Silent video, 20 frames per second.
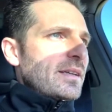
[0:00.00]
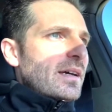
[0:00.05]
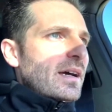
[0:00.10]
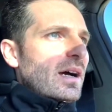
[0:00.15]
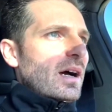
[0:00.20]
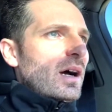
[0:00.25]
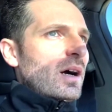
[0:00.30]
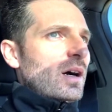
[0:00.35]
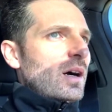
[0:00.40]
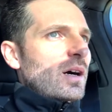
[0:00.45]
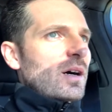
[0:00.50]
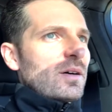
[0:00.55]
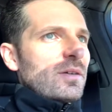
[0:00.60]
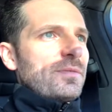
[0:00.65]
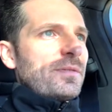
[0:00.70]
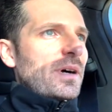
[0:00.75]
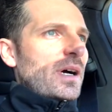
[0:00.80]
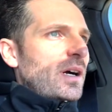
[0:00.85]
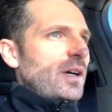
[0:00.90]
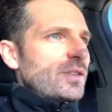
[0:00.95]
of
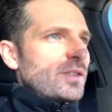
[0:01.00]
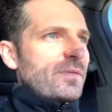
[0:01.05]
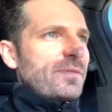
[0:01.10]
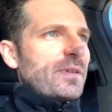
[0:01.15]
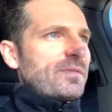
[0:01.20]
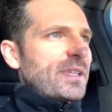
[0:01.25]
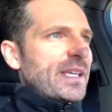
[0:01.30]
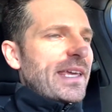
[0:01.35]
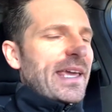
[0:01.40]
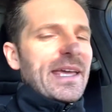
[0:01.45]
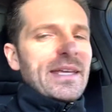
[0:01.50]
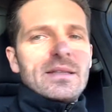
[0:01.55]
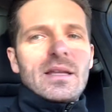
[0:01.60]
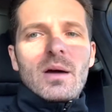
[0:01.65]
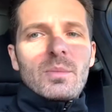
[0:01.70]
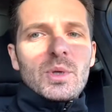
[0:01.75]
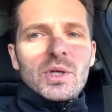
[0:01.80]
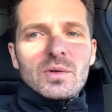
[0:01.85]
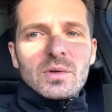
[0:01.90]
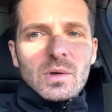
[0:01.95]
150
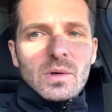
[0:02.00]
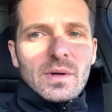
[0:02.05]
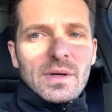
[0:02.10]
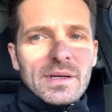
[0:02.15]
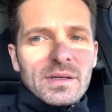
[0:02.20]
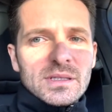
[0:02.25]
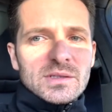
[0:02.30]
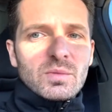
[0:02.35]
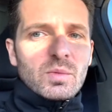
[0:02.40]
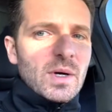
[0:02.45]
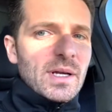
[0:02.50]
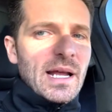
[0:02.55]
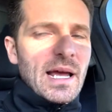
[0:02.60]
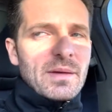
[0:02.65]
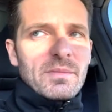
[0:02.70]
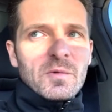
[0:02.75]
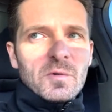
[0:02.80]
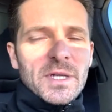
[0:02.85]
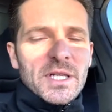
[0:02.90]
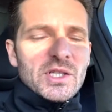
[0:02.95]
kW is what I
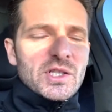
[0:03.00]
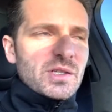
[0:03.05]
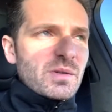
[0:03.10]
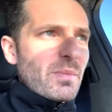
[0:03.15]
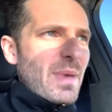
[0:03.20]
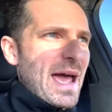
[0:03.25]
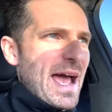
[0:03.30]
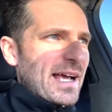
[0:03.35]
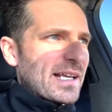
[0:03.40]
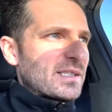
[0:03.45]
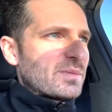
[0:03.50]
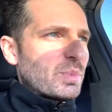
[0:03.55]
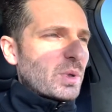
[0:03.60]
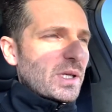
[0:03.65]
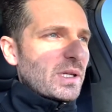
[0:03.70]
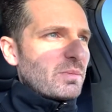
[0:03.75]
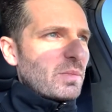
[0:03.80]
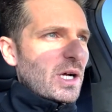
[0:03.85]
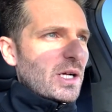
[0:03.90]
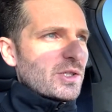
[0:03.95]
reached max
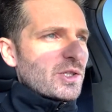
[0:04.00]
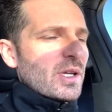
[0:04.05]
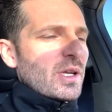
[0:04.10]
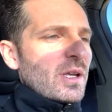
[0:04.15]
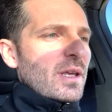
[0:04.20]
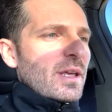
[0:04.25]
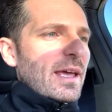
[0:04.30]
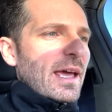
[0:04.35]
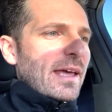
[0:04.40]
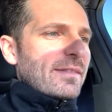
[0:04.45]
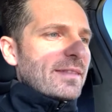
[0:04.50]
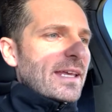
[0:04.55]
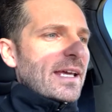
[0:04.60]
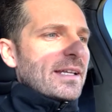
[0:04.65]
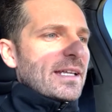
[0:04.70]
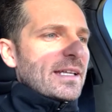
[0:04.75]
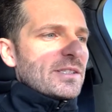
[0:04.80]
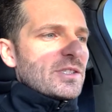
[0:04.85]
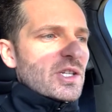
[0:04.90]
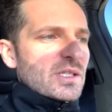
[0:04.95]
pretty much, and
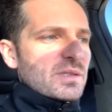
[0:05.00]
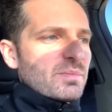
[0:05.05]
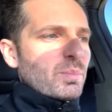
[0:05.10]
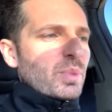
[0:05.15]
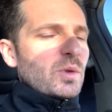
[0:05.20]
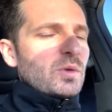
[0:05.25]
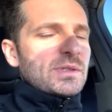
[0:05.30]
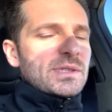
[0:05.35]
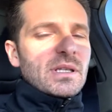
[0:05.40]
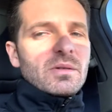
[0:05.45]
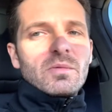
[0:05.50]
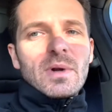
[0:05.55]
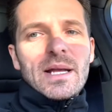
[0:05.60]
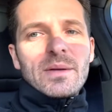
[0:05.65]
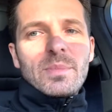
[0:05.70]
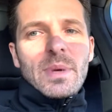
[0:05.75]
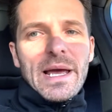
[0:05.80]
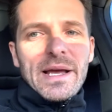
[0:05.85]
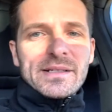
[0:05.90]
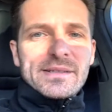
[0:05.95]
then it just boots it
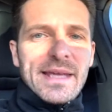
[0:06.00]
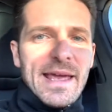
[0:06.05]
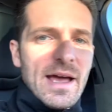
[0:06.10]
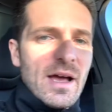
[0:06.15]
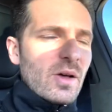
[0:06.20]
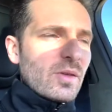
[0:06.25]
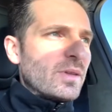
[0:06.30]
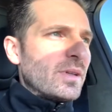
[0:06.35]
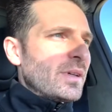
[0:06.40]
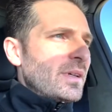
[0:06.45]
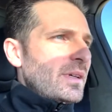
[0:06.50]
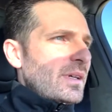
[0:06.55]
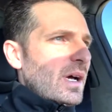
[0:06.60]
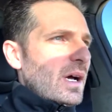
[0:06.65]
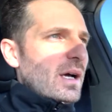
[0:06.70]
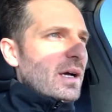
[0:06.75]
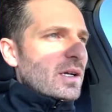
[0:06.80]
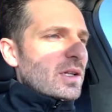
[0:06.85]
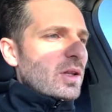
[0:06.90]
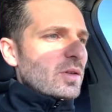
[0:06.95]
right back down.
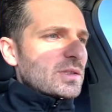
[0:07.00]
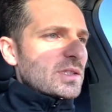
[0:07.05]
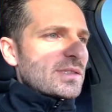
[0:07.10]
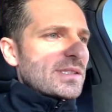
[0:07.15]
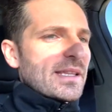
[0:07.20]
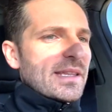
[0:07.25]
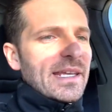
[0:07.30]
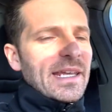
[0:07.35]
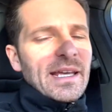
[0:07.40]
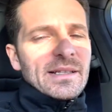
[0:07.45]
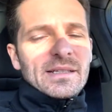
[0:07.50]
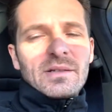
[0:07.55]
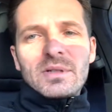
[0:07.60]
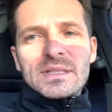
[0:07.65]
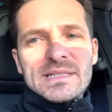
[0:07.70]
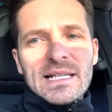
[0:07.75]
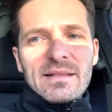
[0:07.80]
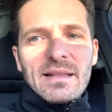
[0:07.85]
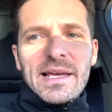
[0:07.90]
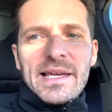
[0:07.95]
Closer to the end, it
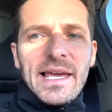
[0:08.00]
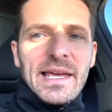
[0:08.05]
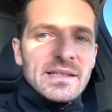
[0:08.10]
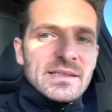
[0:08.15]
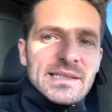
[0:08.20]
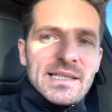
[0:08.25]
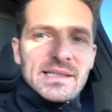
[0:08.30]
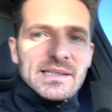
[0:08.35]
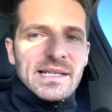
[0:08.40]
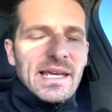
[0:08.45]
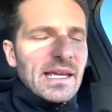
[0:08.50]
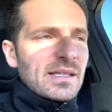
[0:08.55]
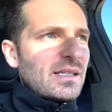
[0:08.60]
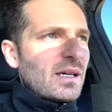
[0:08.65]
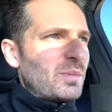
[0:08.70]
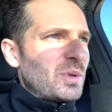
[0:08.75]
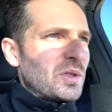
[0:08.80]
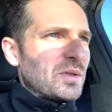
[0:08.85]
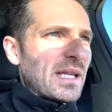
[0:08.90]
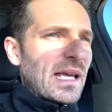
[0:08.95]
was at like 18
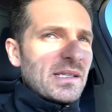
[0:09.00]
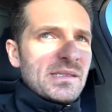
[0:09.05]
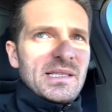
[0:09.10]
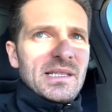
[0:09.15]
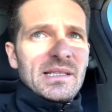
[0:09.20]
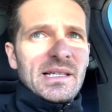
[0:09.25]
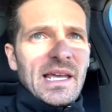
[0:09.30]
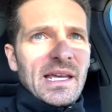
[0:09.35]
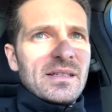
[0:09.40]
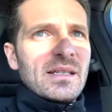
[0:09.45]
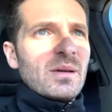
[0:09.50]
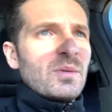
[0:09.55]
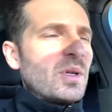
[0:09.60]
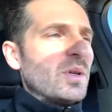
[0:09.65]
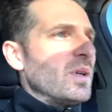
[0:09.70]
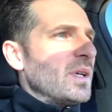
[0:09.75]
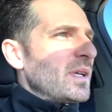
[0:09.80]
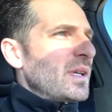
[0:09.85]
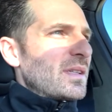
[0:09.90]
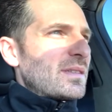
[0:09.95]
kW, 19
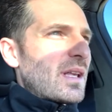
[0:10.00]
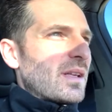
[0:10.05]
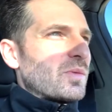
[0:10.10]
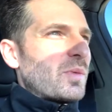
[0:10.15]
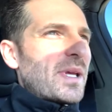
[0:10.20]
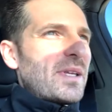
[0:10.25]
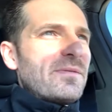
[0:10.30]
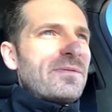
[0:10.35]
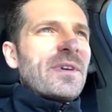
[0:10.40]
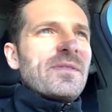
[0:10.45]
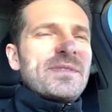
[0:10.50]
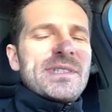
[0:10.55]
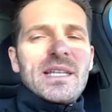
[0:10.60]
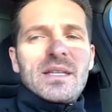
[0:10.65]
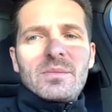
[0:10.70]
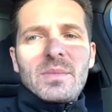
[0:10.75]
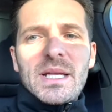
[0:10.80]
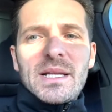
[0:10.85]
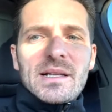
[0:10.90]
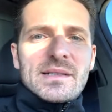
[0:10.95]
kW, so I was waiting
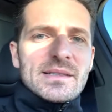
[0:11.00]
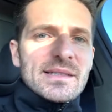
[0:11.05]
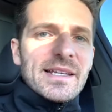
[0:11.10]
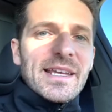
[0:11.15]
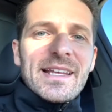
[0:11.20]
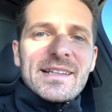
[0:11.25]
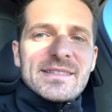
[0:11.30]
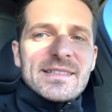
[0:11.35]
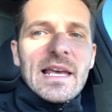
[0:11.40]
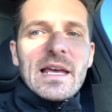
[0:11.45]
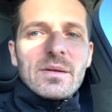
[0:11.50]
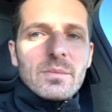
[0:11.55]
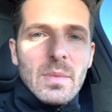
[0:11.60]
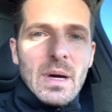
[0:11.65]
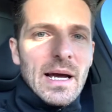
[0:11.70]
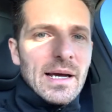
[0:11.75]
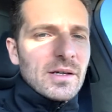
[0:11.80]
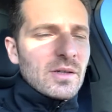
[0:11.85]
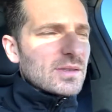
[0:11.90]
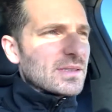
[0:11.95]
15 minutes to get 10
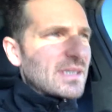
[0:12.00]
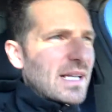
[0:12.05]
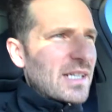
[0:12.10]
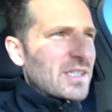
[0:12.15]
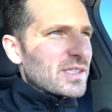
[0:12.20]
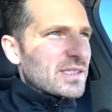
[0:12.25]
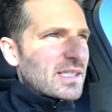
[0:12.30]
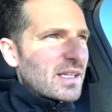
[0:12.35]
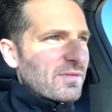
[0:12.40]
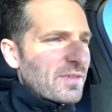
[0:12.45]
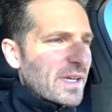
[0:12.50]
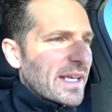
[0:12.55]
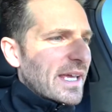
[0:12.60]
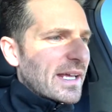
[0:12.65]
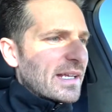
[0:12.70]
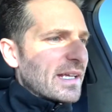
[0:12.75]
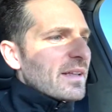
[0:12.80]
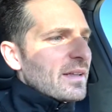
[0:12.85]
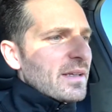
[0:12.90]
miles, and I just said, forget it,